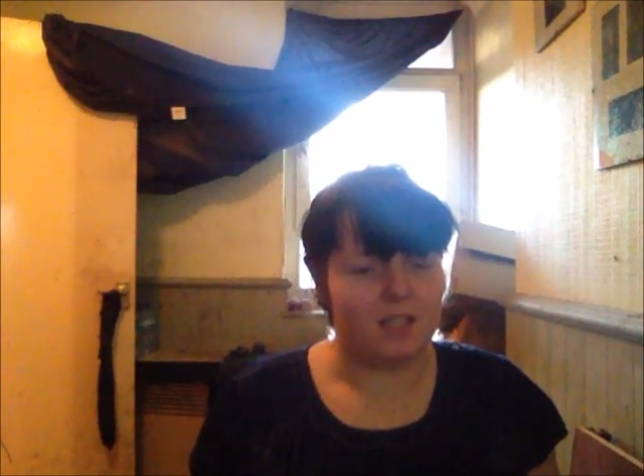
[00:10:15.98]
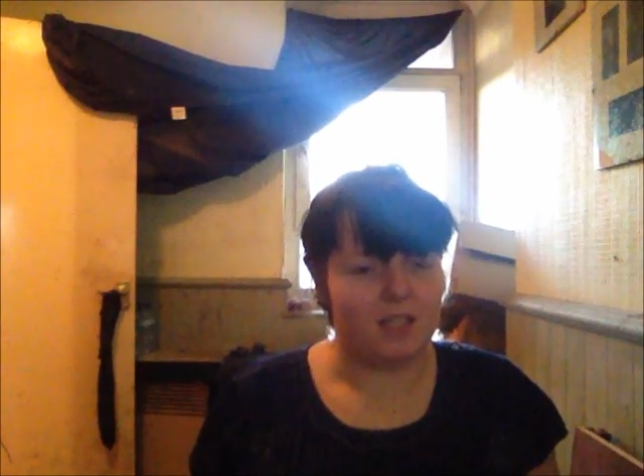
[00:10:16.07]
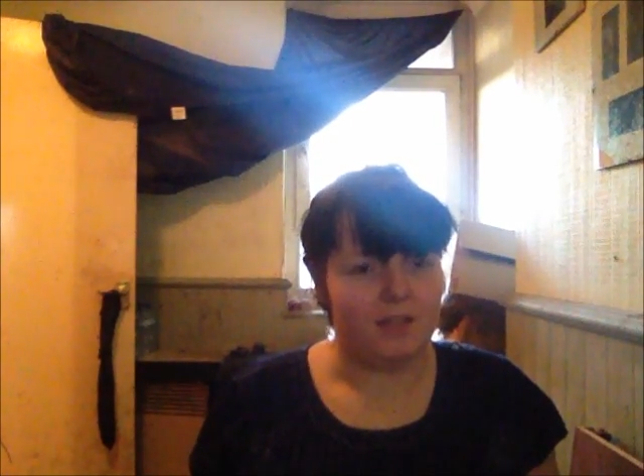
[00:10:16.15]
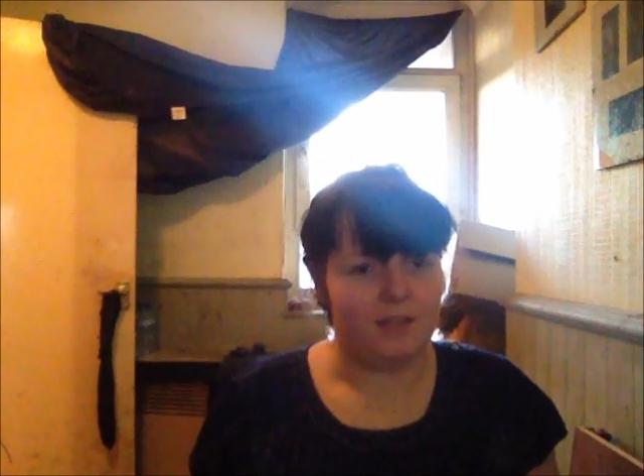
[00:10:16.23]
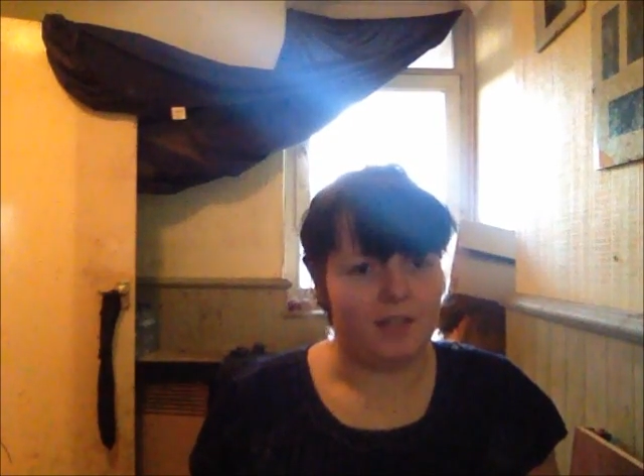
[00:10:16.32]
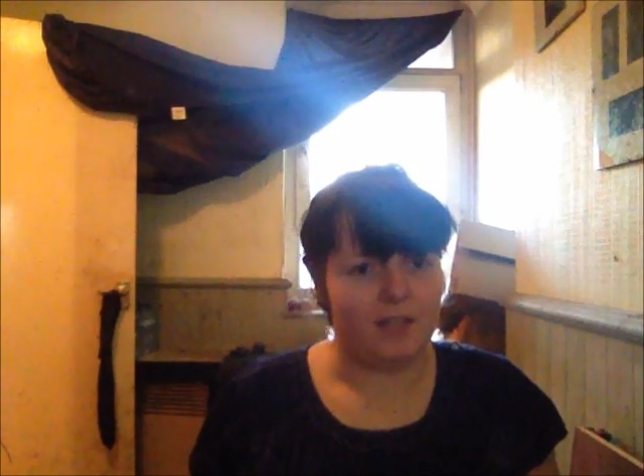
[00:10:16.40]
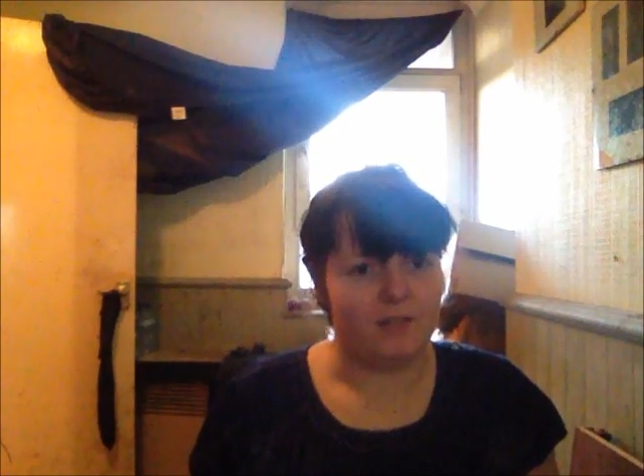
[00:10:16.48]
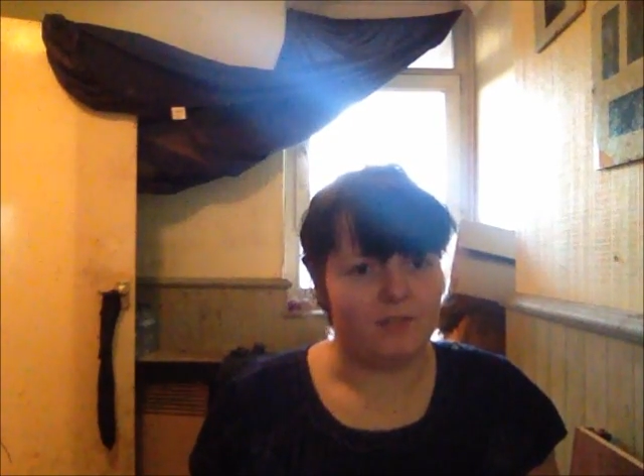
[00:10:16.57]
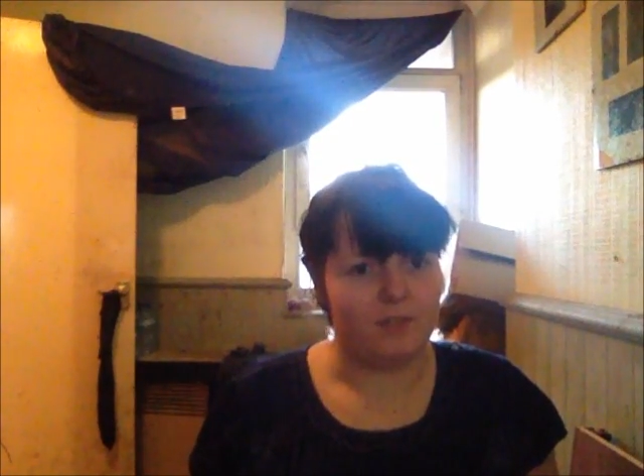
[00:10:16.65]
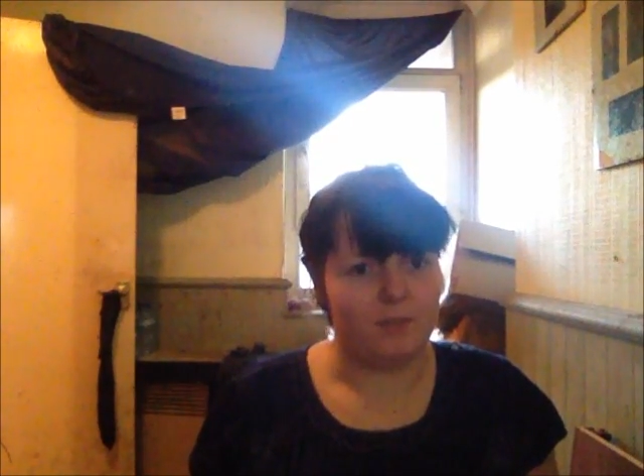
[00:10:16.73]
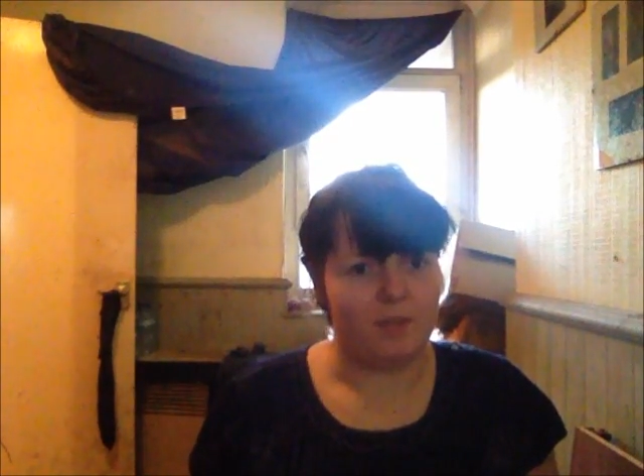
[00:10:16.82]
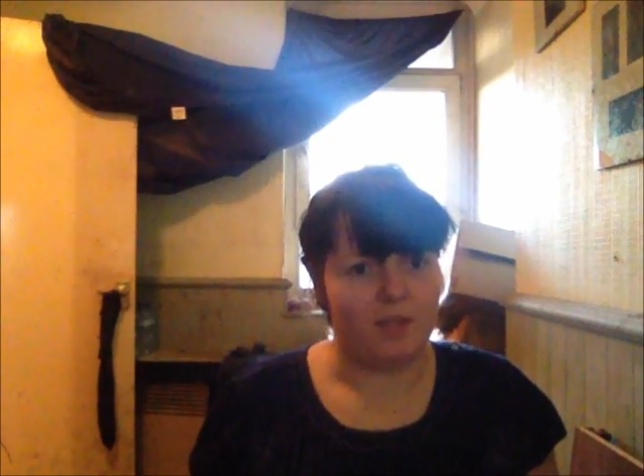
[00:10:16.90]
you can have
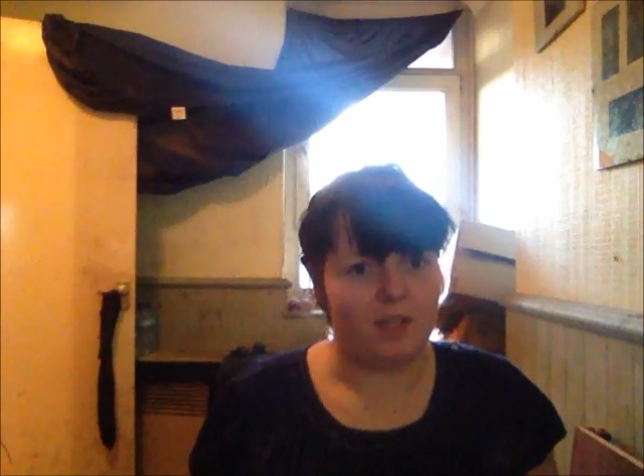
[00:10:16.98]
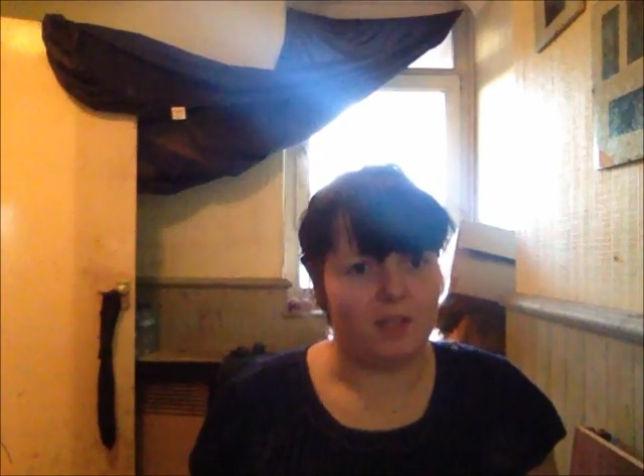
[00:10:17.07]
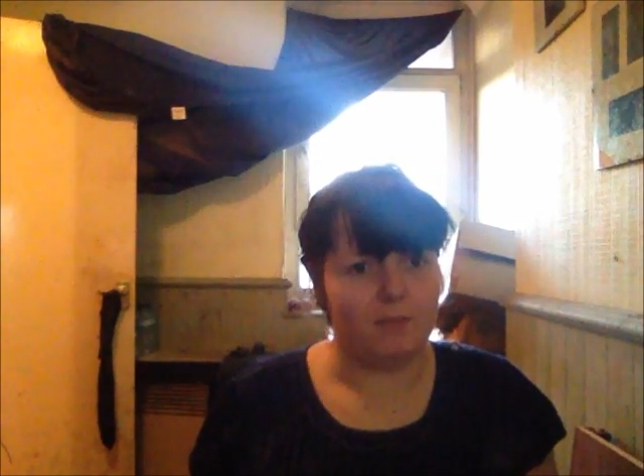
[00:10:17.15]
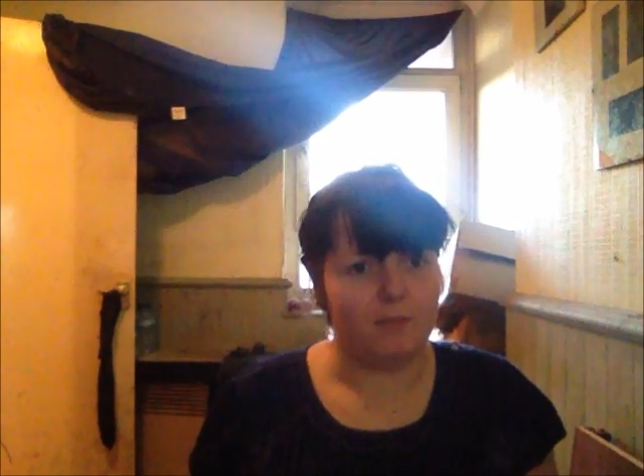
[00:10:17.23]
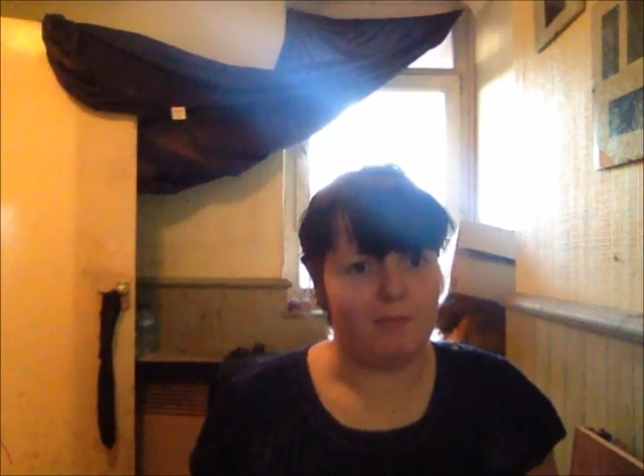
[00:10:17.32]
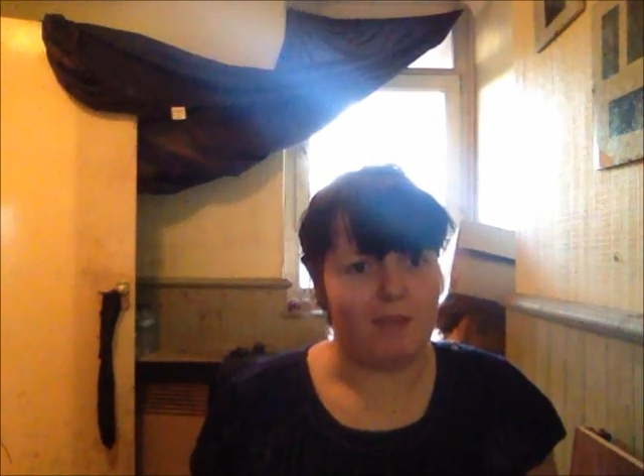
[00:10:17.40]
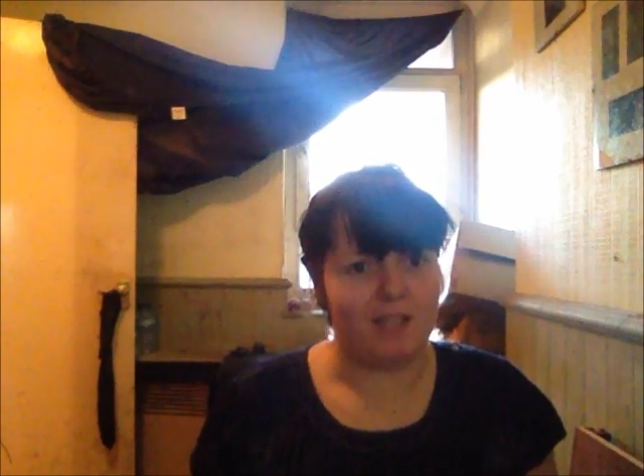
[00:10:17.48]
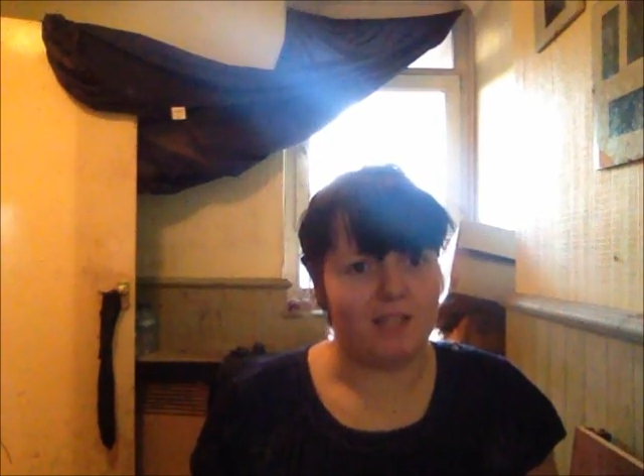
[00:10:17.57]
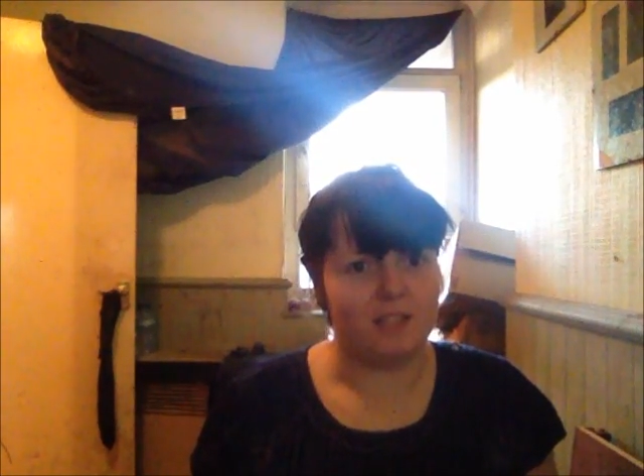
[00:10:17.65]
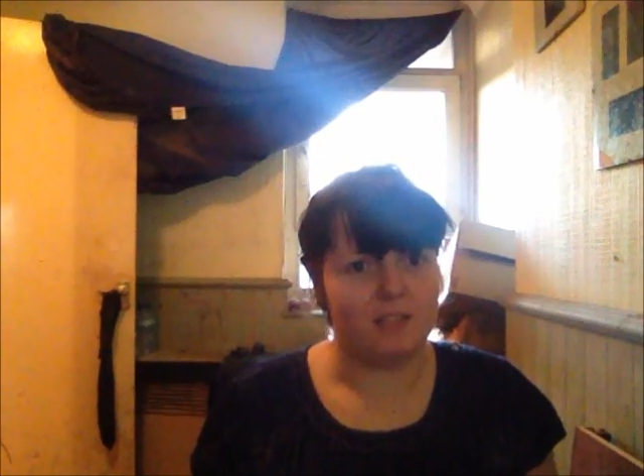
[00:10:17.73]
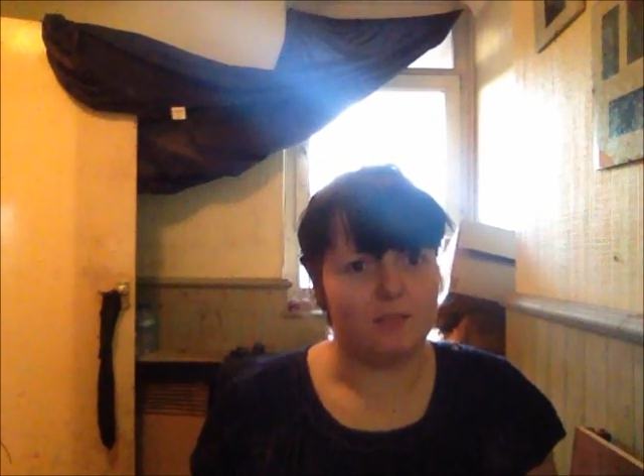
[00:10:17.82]
something made